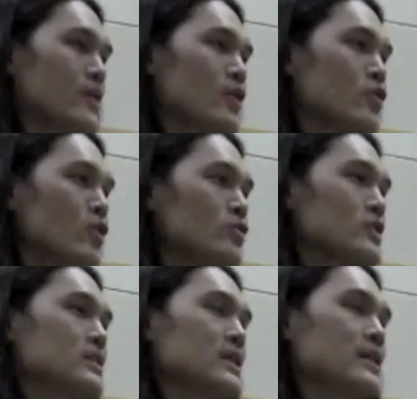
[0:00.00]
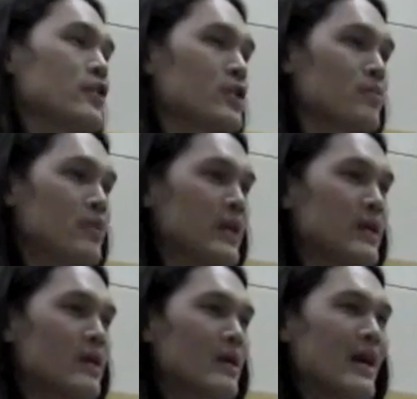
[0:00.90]
Don't just sit there and
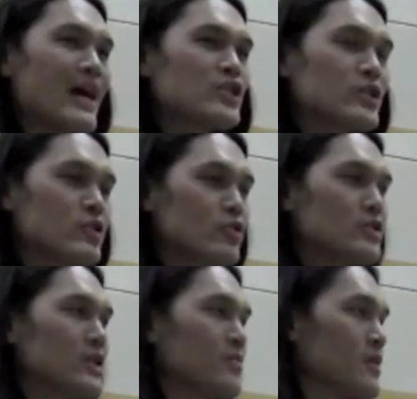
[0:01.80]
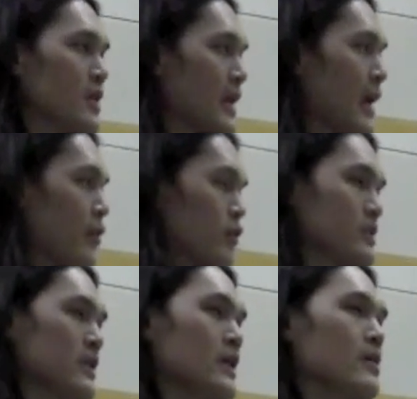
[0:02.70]
complain. Actually do something, like Heather
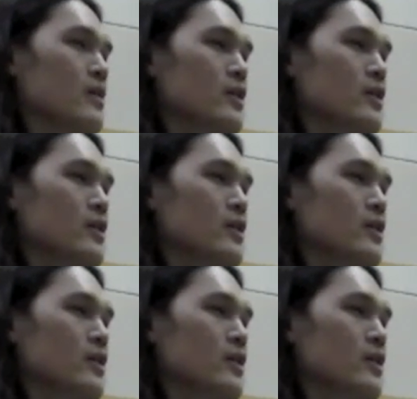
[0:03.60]
said.